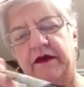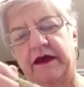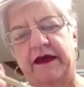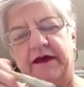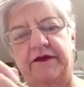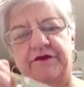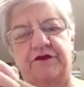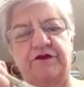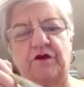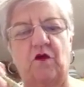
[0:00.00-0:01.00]
And it's
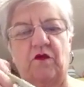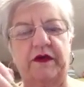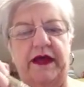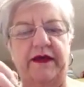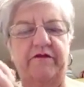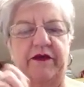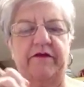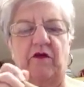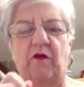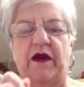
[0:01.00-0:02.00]
just going kind of
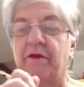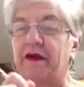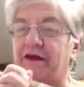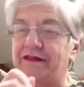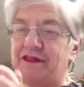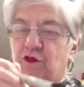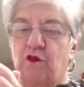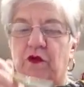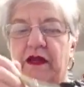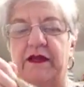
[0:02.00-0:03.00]
everywhere because it's
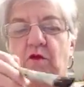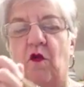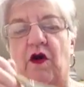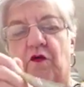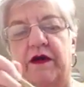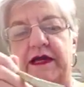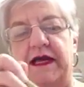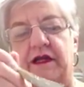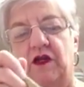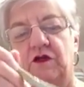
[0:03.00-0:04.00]
really watery
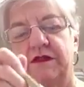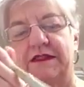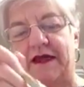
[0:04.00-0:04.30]
and loose,